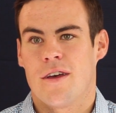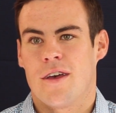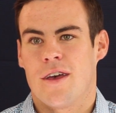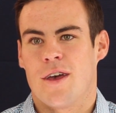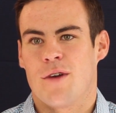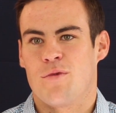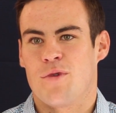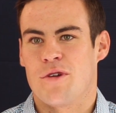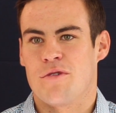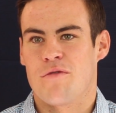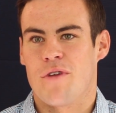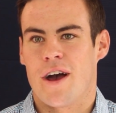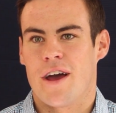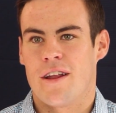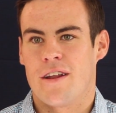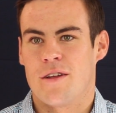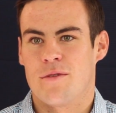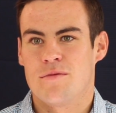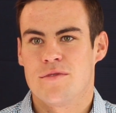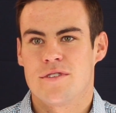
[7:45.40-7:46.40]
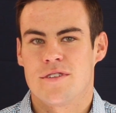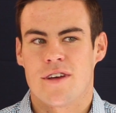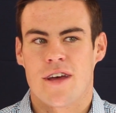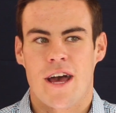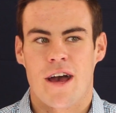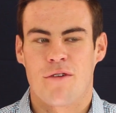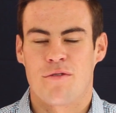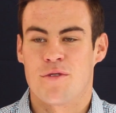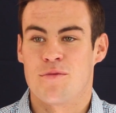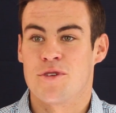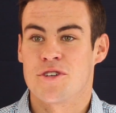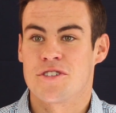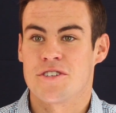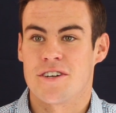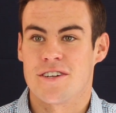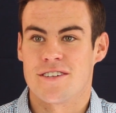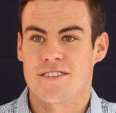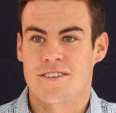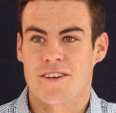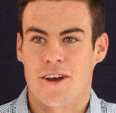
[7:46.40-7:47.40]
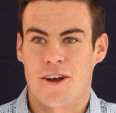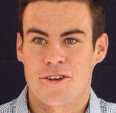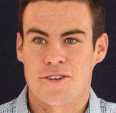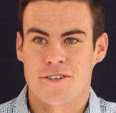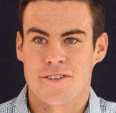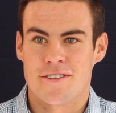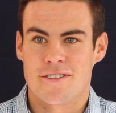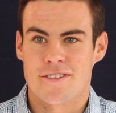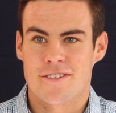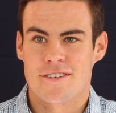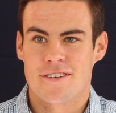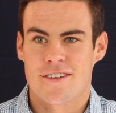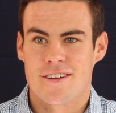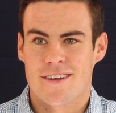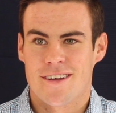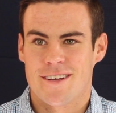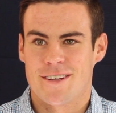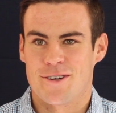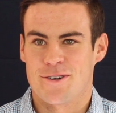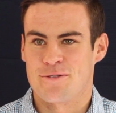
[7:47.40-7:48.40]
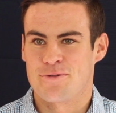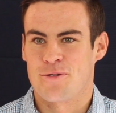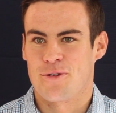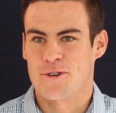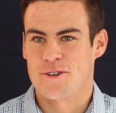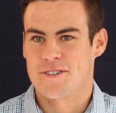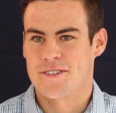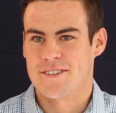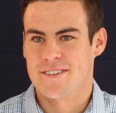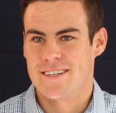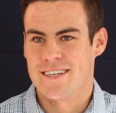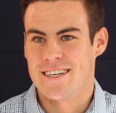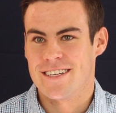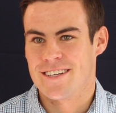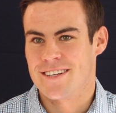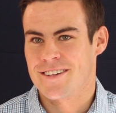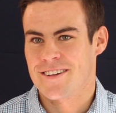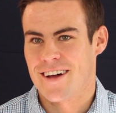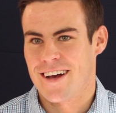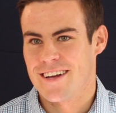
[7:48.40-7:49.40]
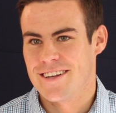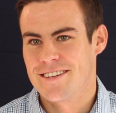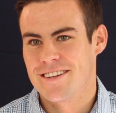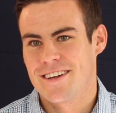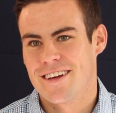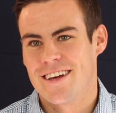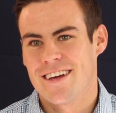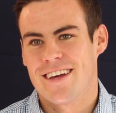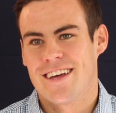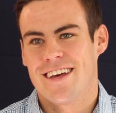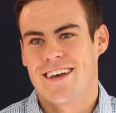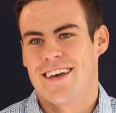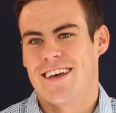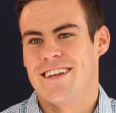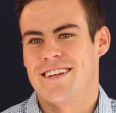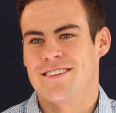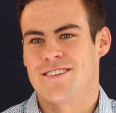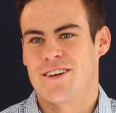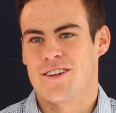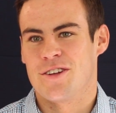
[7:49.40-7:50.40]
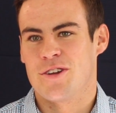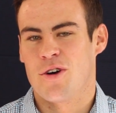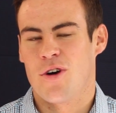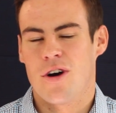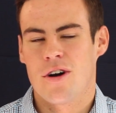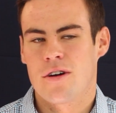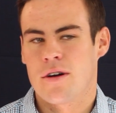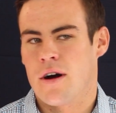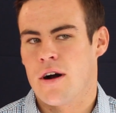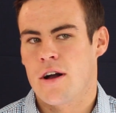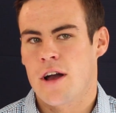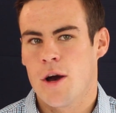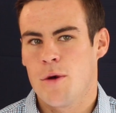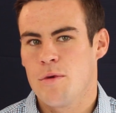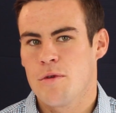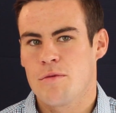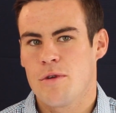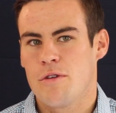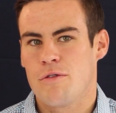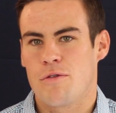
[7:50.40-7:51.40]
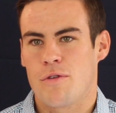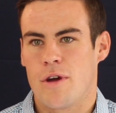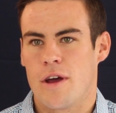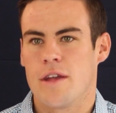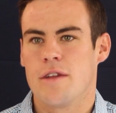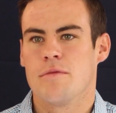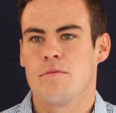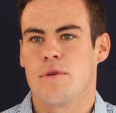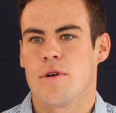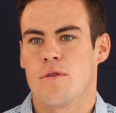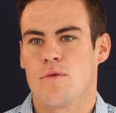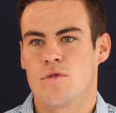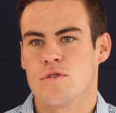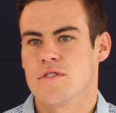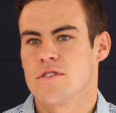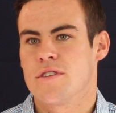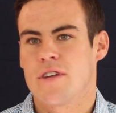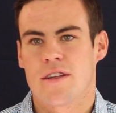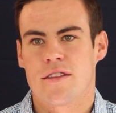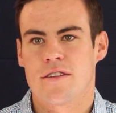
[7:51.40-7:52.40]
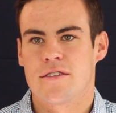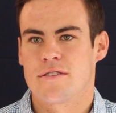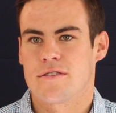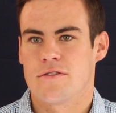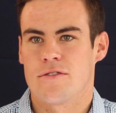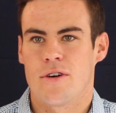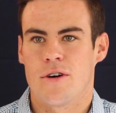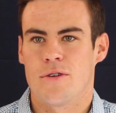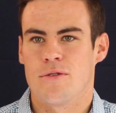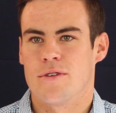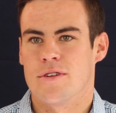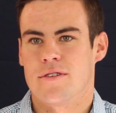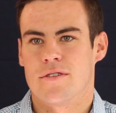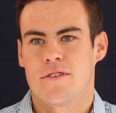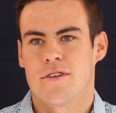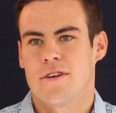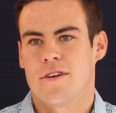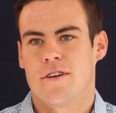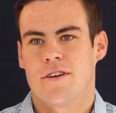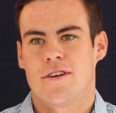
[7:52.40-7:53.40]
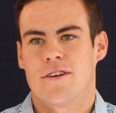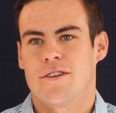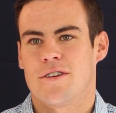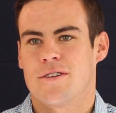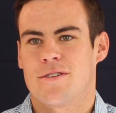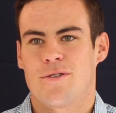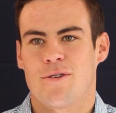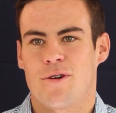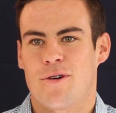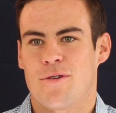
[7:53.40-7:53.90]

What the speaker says: and we invited him to have the missionary discussions. Now, unfortunately, he declined, and he said, "You know, I'll come with my friend, but we'll just take this slow, and just